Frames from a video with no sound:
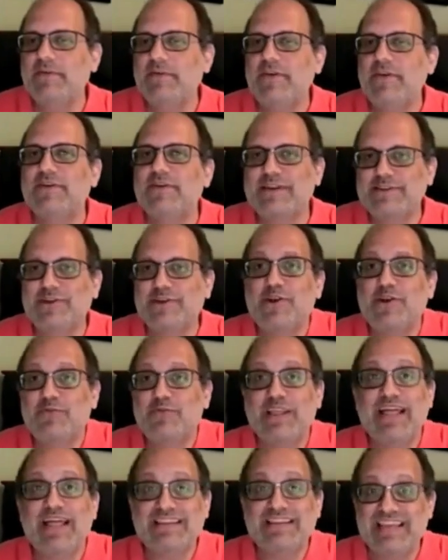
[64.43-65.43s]
of years, I started
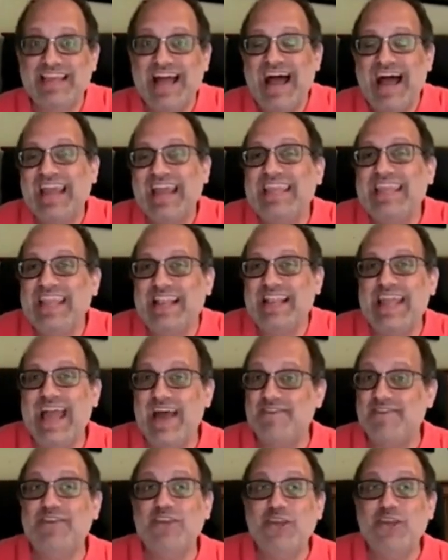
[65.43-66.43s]
realizing I needed to
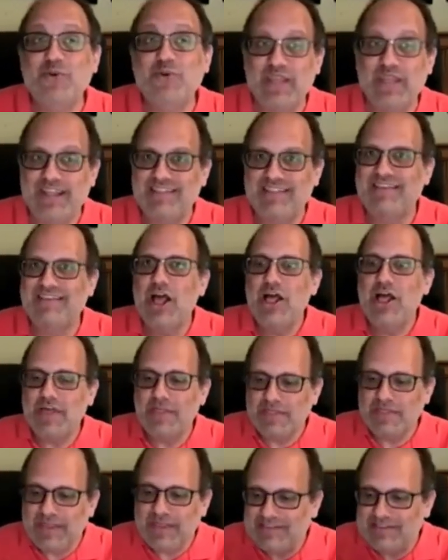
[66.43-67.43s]
have units,
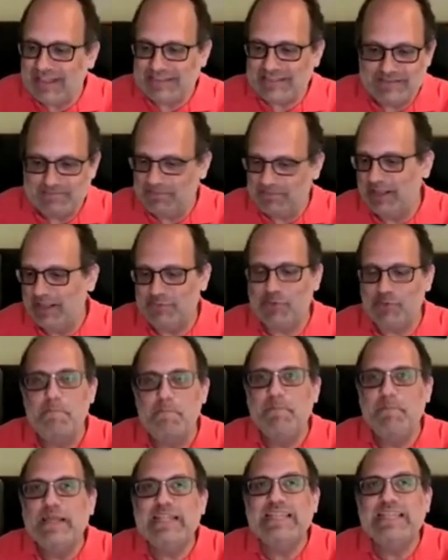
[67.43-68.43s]
that these lesson plans were
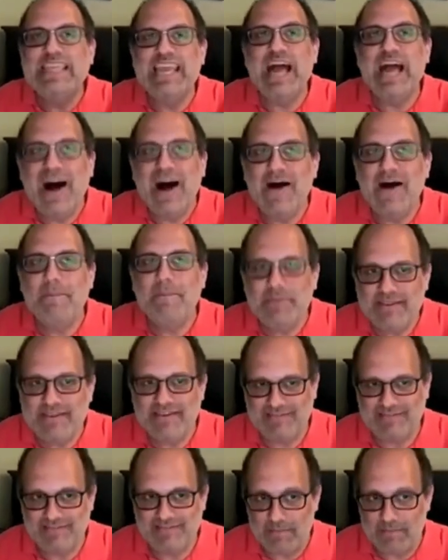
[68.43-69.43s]
building up to
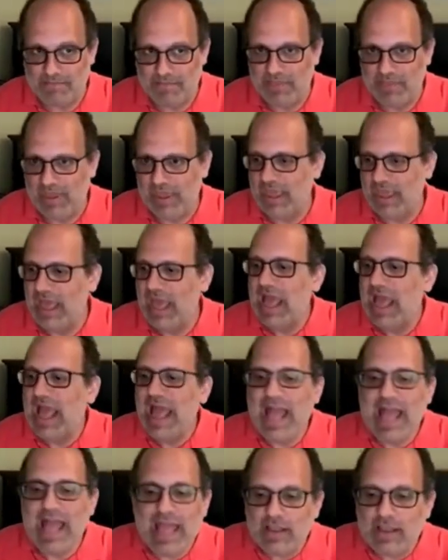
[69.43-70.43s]
something.
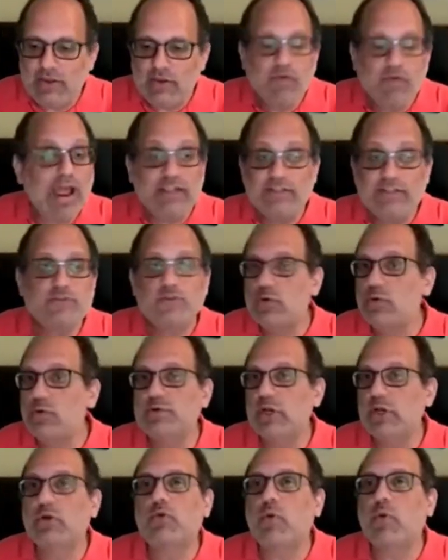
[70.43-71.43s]
And graduate school
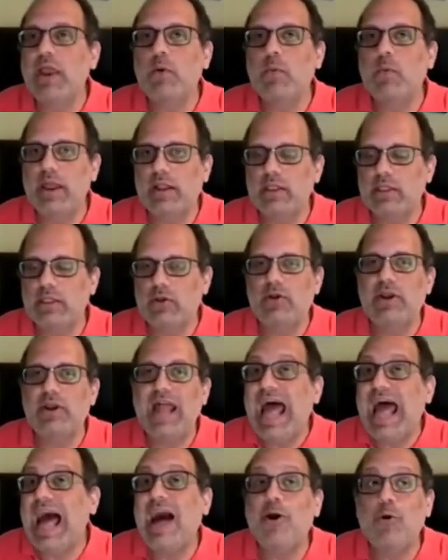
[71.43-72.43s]
was a great way to learn
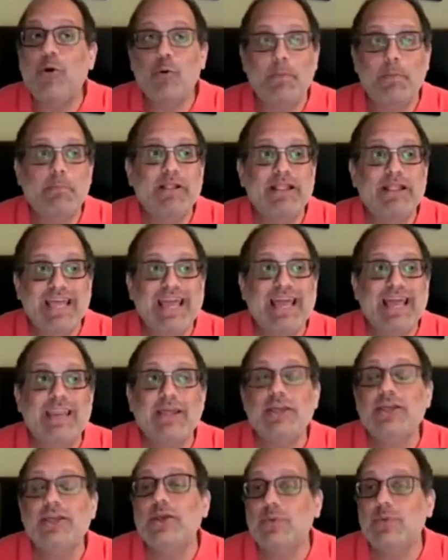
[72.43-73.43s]
how to plan a
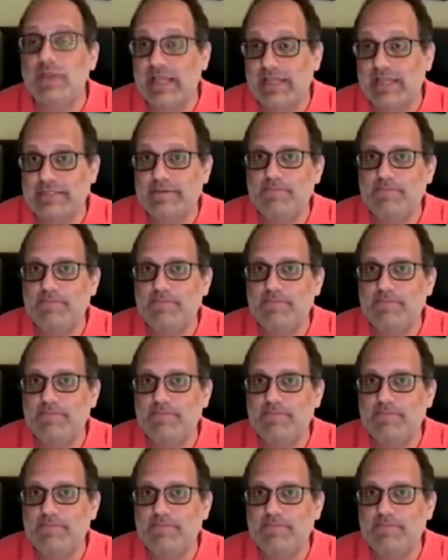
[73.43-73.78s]
unit.